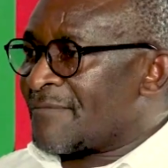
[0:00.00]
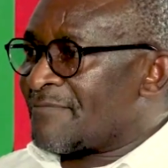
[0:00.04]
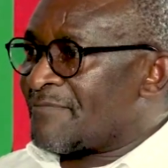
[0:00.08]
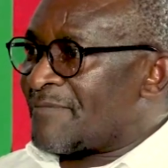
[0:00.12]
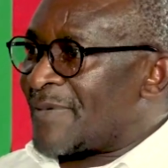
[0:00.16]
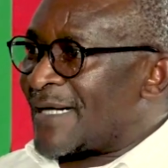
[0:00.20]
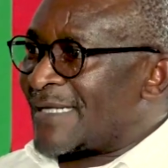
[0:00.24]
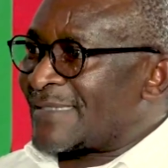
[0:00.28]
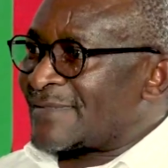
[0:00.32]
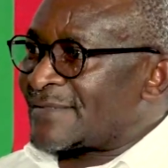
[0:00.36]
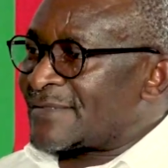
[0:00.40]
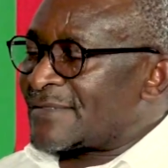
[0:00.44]

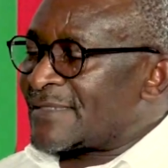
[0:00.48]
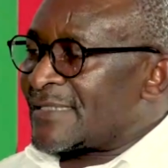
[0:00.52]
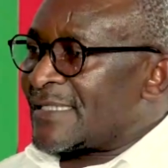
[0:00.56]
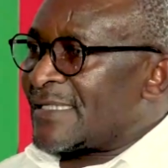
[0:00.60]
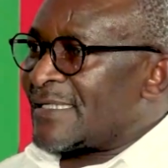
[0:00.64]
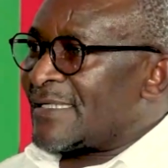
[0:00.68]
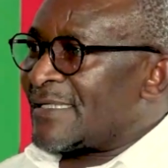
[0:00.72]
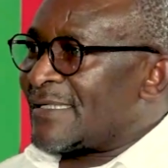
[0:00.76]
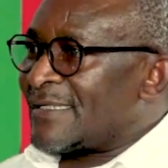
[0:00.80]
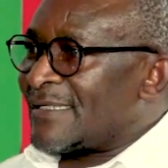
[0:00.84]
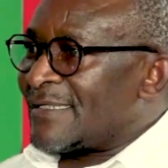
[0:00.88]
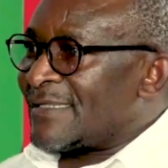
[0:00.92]
But
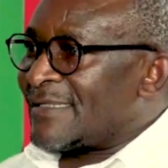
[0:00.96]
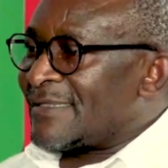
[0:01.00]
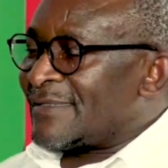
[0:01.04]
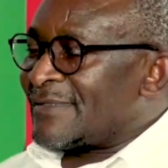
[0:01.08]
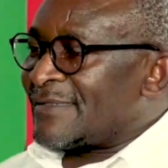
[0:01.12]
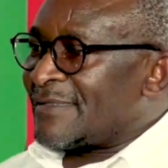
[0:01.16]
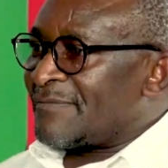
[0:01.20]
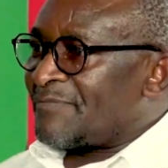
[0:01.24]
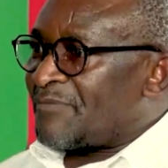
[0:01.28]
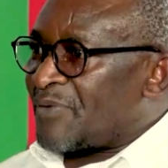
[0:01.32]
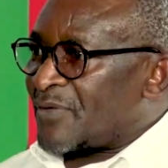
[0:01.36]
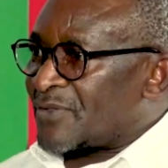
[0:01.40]

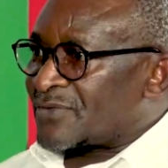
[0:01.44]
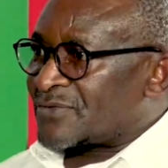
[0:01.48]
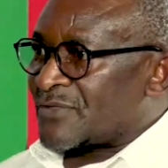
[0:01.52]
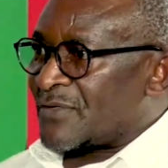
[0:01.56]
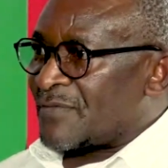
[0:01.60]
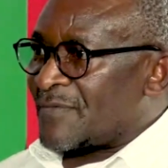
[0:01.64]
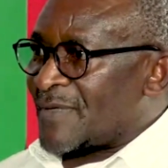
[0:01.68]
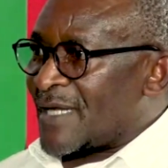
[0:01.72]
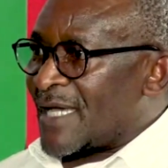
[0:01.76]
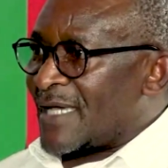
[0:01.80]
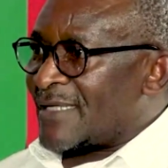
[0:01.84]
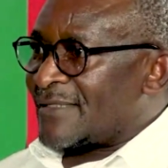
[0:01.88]
the
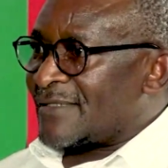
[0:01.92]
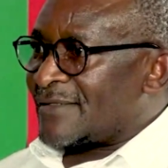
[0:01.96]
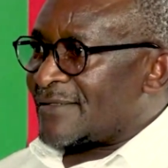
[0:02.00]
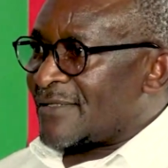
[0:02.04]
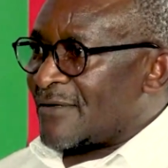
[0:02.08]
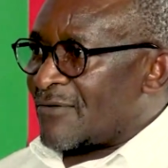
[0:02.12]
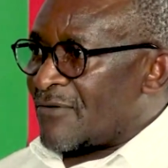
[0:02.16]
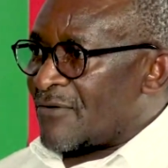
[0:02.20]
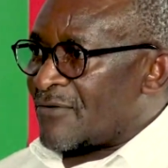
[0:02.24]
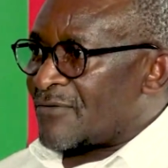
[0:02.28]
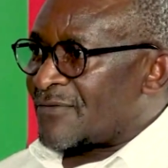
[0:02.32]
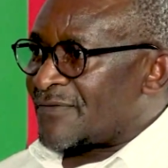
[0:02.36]
bottom line in
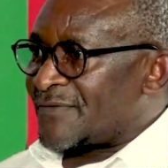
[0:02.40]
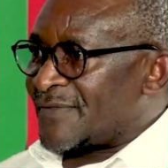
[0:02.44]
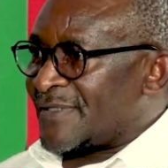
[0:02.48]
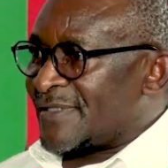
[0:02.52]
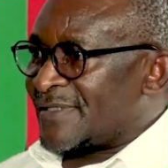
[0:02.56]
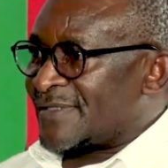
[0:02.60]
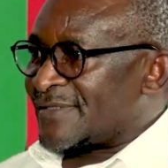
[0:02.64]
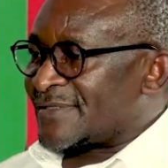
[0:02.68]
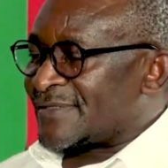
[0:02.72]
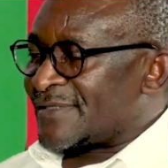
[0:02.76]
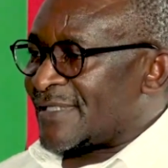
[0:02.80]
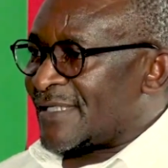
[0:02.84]
the whole
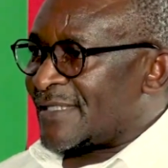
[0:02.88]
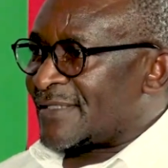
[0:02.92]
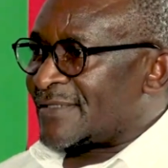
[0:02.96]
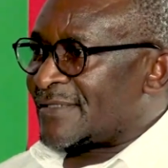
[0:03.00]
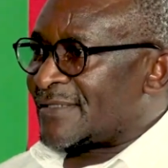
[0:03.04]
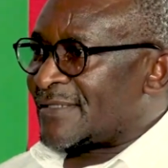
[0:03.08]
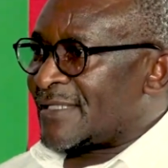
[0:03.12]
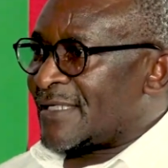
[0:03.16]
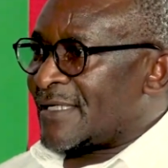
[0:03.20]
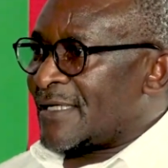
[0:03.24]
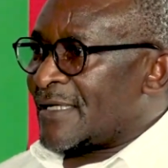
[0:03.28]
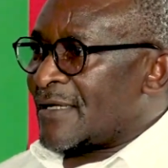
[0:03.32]
thing is
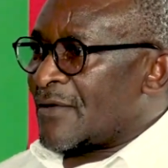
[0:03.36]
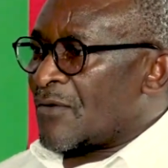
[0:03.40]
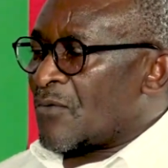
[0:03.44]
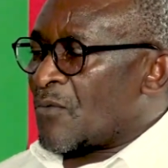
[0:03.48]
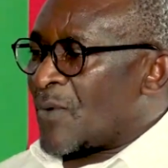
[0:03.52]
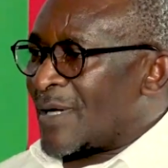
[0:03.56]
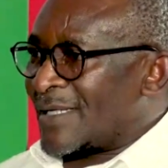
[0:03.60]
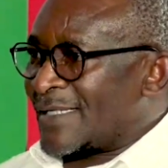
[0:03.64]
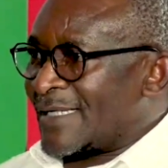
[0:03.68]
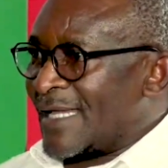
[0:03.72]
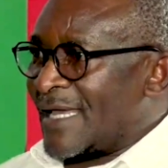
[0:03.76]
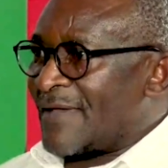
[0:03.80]
that
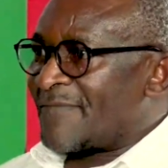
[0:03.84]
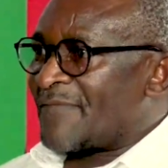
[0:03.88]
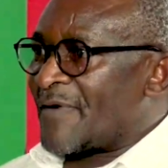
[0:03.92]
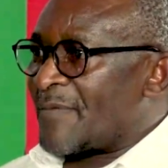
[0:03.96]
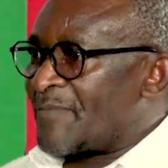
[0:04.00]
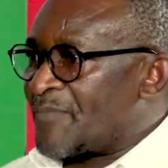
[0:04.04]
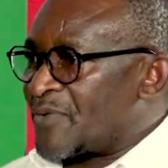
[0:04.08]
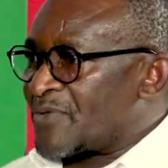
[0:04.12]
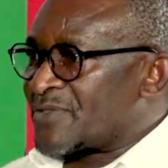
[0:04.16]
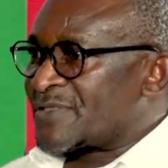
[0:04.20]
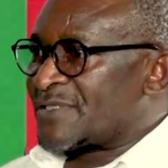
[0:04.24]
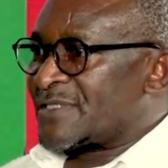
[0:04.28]

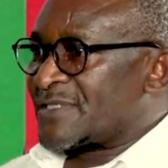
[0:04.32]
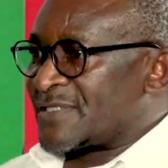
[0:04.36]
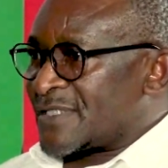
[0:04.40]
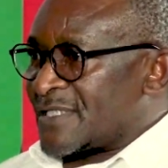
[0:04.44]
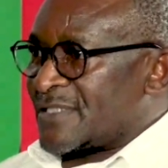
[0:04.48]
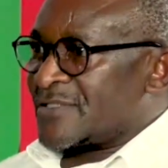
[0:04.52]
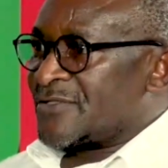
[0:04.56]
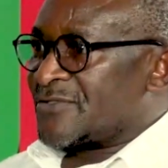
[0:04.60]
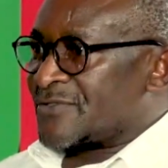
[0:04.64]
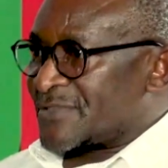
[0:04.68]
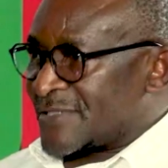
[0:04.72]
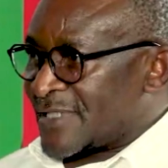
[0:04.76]
whatever
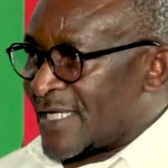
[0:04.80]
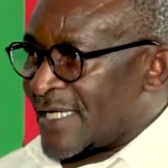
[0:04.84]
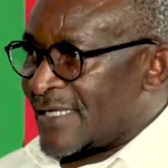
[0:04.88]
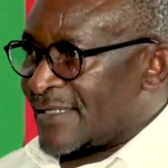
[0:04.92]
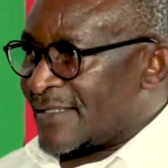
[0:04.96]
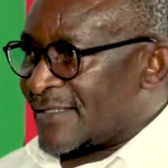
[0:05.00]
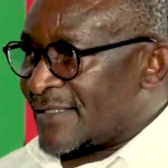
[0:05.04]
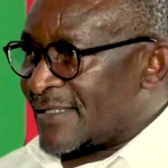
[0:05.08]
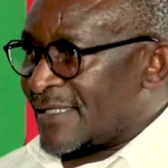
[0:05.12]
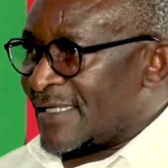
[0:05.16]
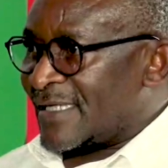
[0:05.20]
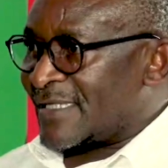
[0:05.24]
position you
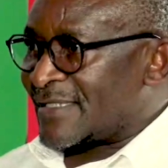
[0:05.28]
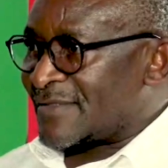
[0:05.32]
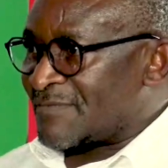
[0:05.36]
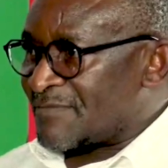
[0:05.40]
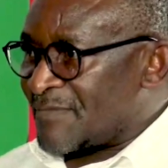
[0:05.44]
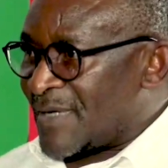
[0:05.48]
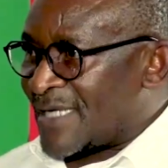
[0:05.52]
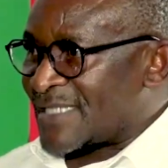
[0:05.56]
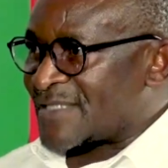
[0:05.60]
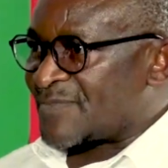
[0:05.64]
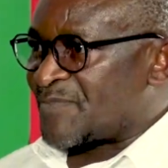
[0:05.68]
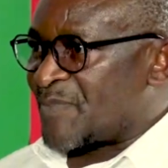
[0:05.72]
take, it
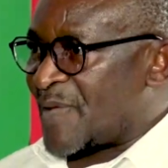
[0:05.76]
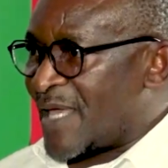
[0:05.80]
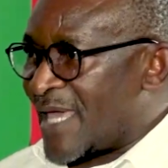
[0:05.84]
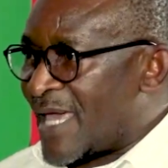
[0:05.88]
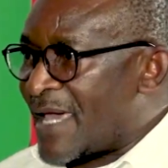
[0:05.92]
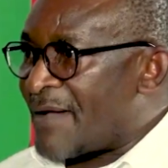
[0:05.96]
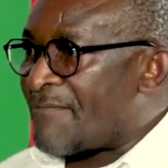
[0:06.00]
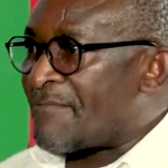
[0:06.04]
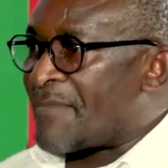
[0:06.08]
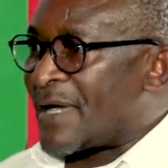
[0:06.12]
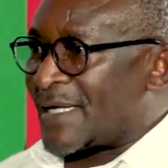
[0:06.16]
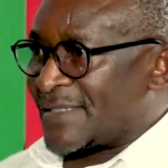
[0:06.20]
must be
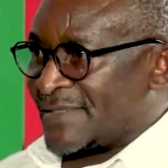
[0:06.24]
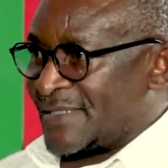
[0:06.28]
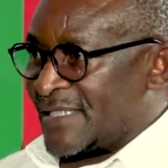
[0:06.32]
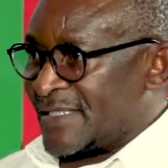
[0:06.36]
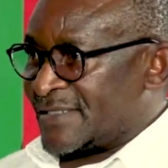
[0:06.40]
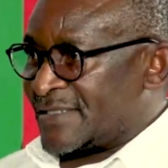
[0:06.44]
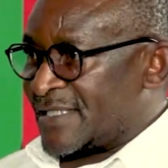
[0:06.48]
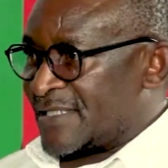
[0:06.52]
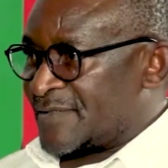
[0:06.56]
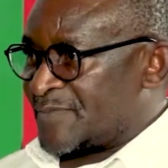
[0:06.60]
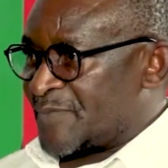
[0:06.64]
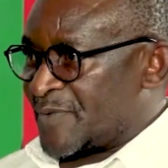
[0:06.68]
a
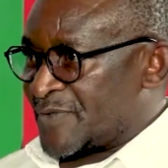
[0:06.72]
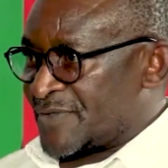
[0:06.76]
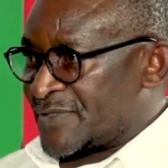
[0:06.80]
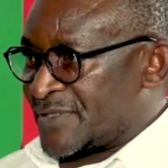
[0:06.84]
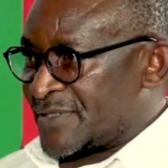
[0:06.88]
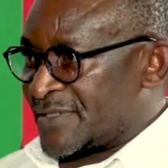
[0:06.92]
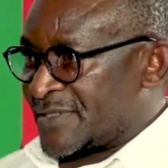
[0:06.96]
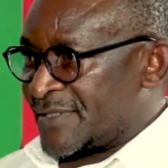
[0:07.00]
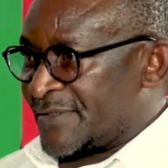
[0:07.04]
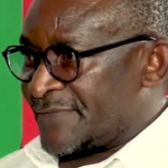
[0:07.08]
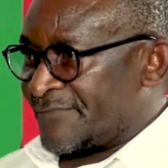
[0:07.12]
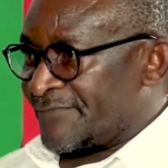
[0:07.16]
mandated
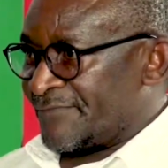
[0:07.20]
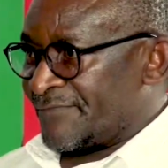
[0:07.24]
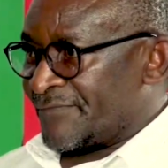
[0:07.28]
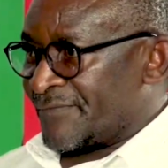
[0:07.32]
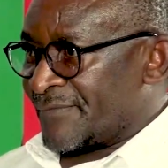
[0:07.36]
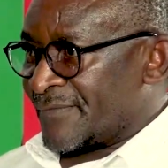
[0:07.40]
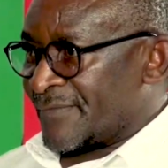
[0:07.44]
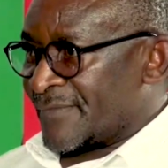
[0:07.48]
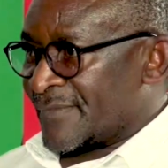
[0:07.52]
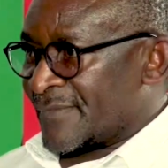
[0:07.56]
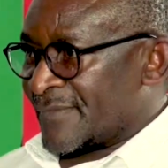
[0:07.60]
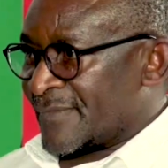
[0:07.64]
position.
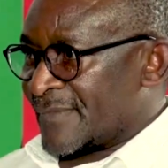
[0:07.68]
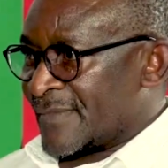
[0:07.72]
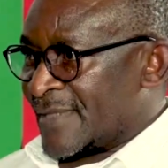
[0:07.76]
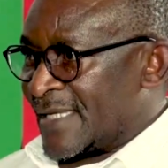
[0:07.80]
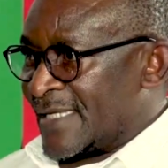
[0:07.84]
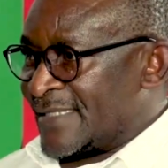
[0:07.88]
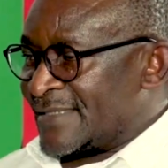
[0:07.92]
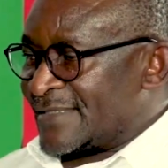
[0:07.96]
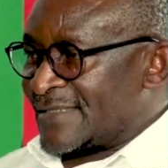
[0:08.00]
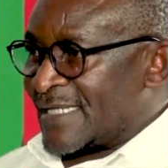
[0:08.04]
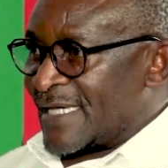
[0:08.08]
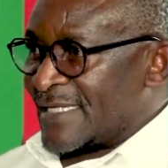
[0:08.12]

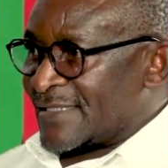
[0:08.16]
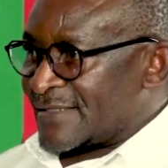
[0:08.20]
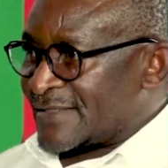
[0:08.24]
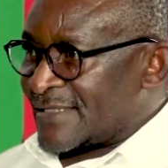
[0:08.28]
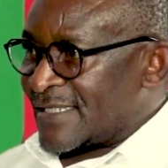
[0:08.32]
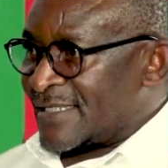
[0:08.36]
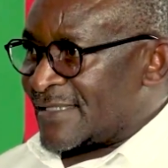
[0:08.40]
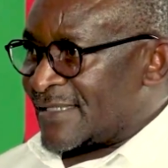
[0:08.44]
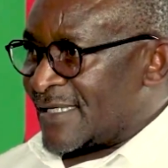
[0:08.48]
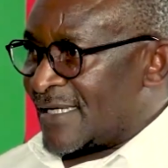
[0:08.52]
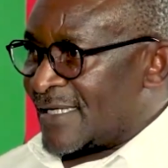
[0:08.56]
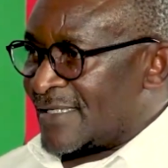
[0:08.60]
Hence, I
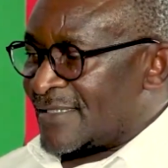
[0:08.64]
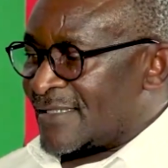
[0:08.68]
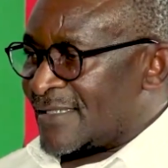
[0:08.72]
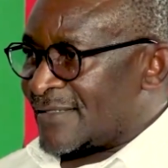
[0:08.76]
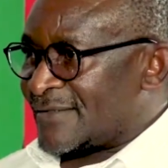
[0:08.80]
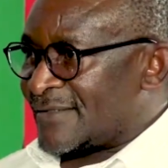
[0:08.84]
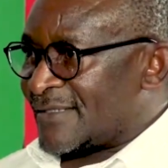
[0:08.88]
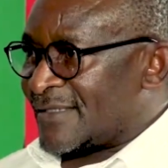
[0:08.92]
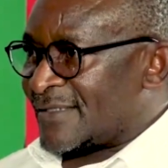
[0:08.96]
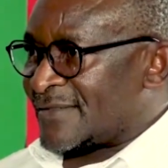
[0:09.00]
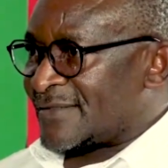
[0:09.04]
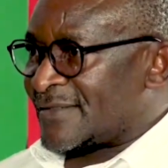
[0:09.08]
said
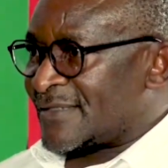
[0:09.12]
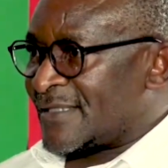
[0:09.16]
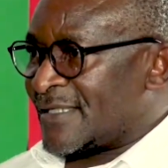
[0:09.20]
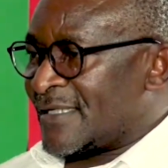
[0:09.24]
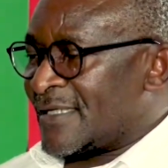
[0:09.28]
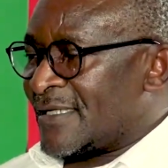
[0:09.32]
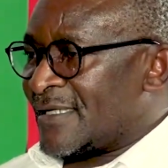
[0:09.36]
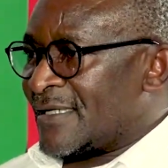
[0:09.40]
earlier that